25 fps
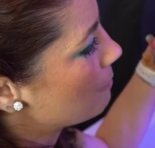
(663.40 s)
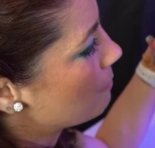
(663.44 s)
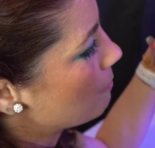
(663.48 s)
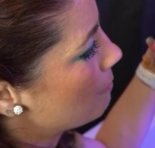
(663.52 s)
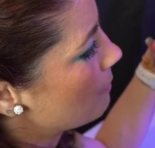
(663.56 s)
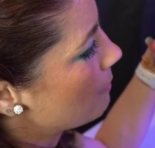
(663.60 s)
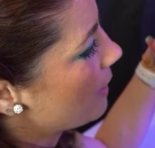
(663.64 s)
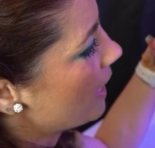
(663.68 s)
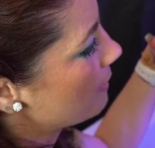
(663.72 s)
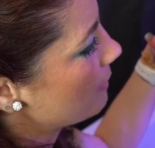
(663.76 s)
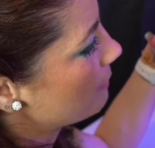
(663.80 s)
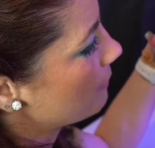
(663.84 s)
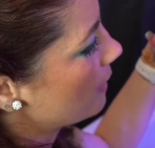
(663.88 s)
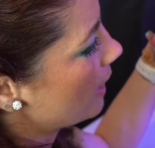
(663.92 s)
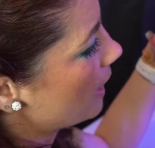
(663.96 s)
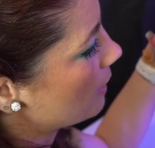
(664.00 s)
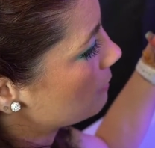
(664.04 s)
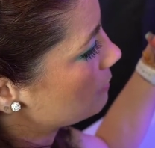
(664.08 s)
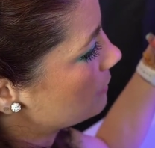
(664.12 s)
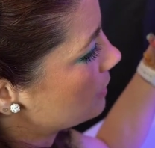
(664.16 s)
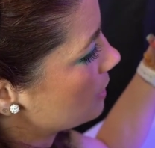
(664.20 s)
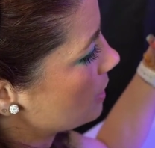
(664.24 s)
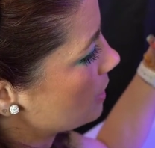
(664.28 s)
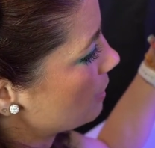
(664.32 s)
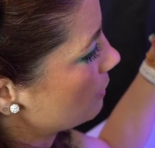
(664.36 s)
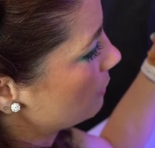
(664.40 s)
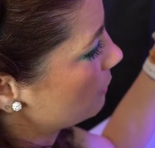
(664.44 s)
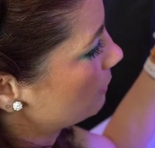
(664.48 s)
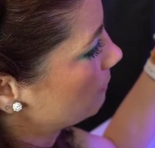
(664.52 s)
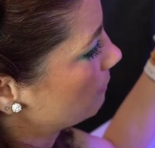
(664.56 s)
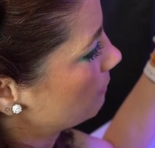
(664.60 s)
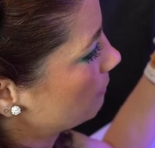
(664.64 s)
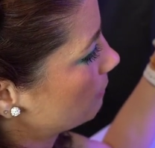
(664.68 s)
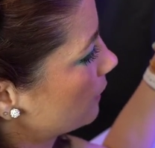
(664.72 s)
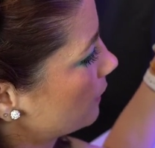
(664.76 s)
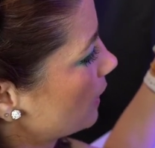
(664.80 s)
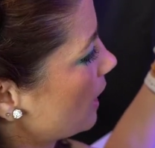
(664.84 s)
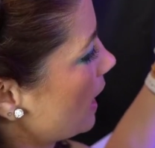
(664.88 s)
but up to you,
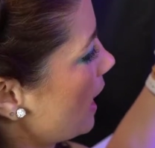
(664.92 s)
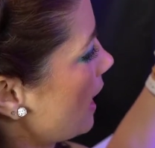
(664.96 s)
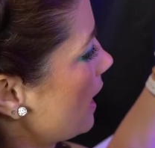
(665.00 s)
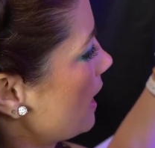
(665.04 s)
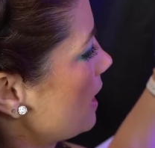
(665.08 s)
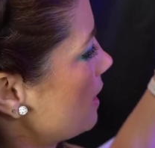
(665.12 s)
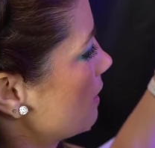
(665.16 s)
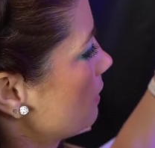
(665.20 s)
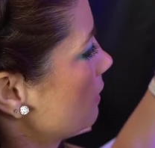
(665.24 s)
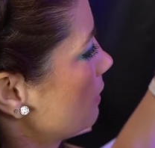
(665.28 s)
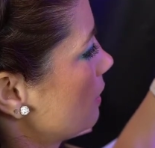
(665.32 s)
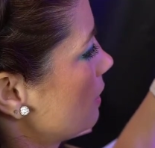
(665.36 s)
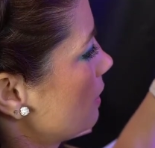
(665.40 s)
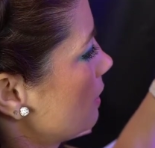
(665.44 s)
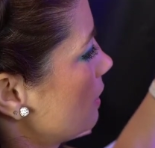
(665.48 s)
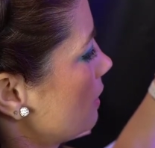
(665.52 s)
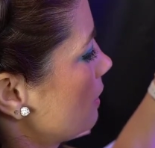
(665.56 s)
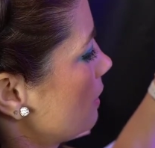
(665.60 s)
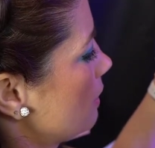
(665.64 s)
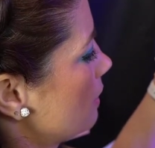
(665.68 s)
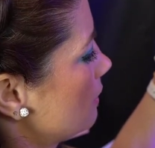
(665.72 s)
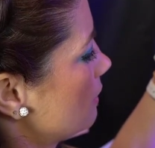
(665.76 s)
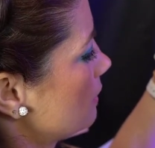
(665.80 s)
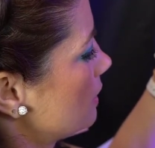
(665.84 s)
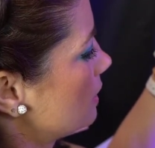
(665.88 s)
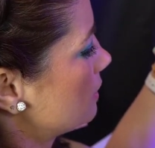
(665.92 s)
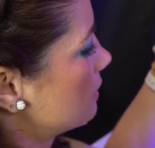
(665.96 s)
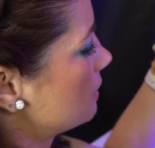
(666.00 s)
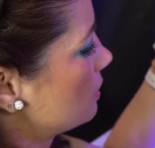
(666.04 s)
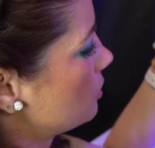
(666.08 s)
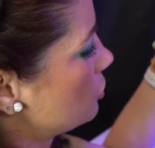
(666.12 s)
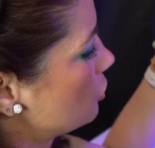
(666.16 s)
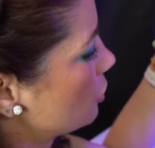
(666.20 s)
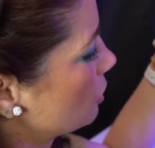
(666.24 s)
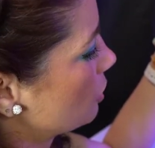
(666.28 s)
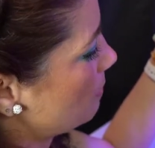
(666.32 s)
okay? This is your